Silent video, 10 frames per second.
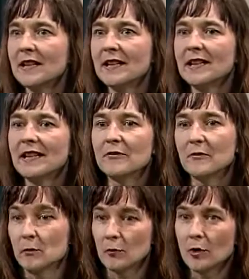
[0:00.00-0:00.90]

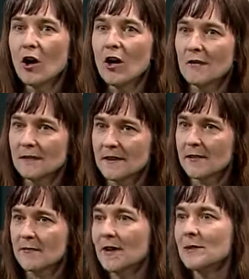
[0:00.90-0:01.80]
If we're all this
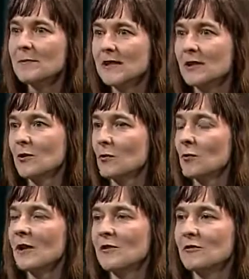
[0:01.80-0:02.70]
fundamental one